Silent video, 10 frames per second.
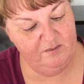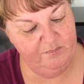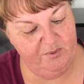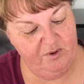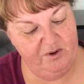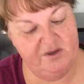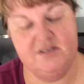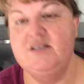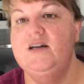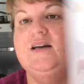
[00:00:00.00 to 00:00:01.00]

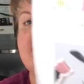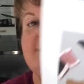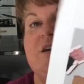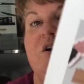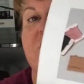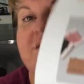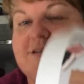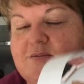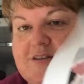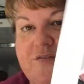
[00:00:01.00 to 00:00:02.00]
bird. So
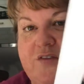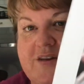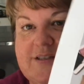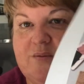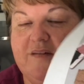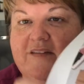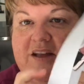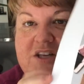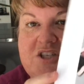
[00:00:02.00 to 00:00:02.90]
this was the first one that